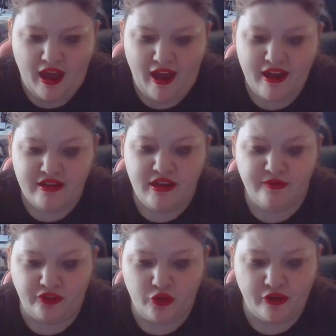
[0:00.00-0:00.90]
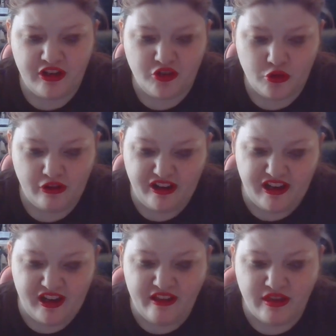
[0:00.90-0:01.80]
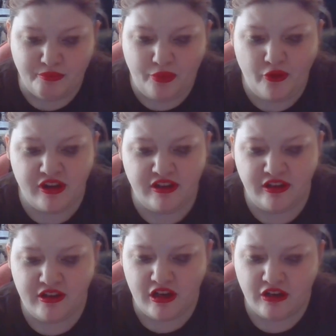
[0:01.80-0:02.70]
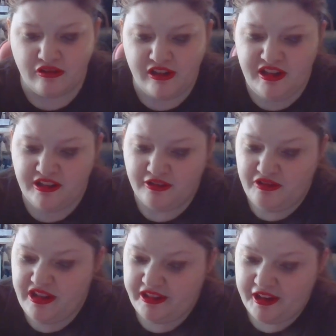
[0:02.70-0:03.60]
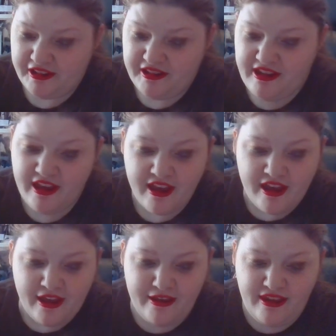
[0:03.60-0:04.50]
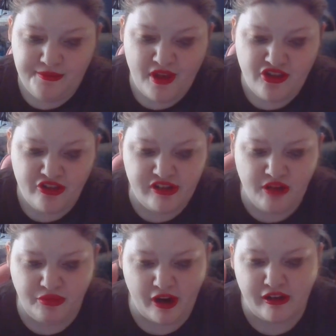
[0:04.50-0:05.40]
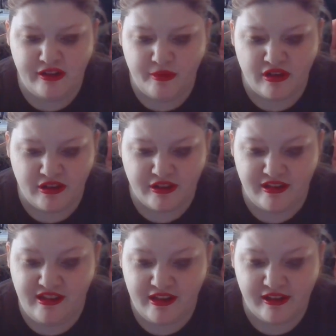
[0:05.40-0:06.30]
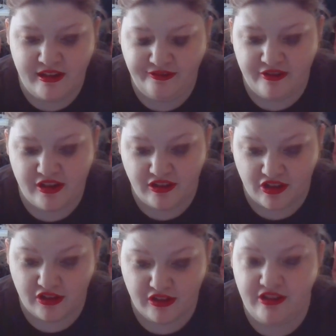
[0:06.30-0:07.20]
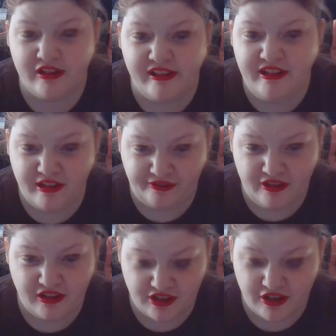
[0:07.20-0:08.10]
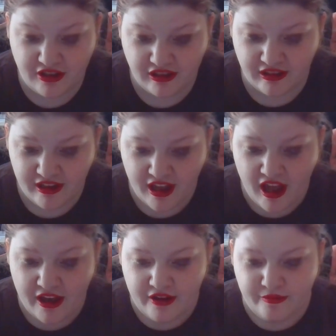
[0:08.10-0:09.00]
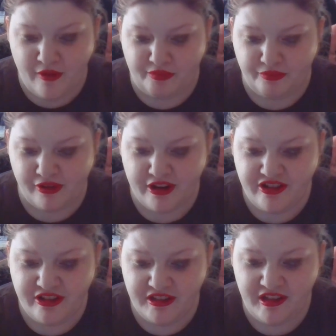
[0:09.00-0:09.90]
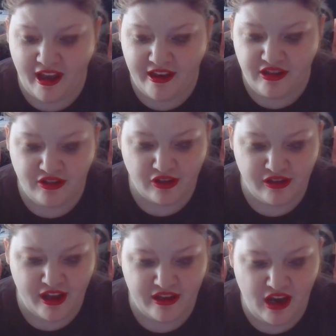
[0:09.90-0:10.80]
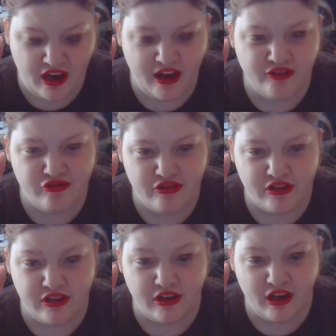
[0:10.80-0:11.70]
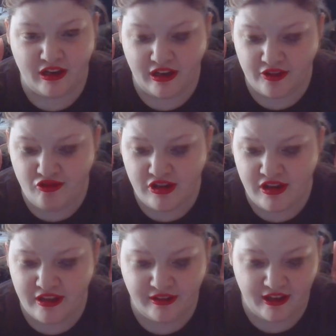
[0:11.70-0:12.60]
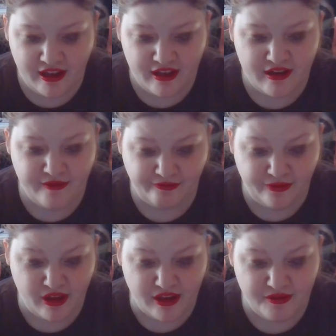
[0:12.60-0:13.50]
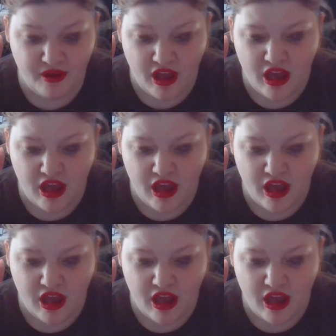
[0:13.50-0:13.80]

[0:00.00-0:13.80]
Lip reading: As of 2020, the Boyington Oak still stands. It measures approximately 60 feet tall, with branches as long as 110 feet.